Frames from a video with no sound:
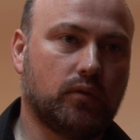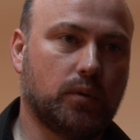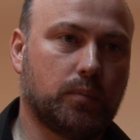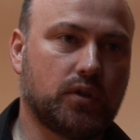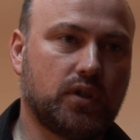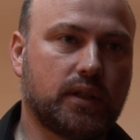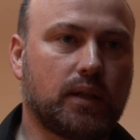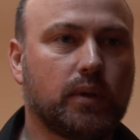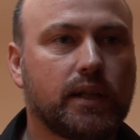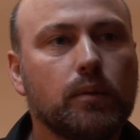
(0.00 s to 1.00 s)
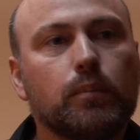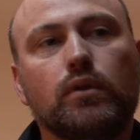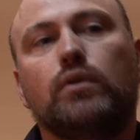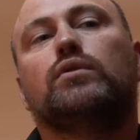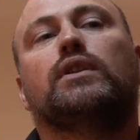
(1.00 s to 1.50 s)
of the project, and we keep
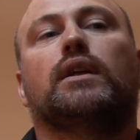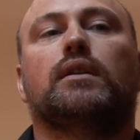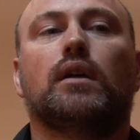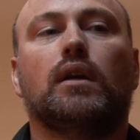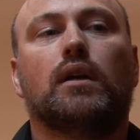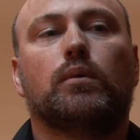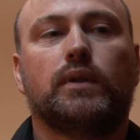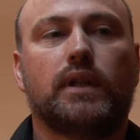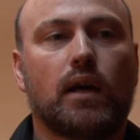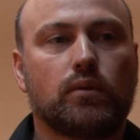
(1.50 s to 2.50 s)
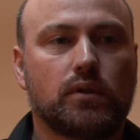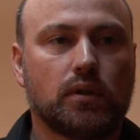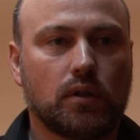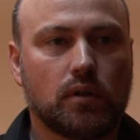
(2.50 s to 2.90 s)
on using it without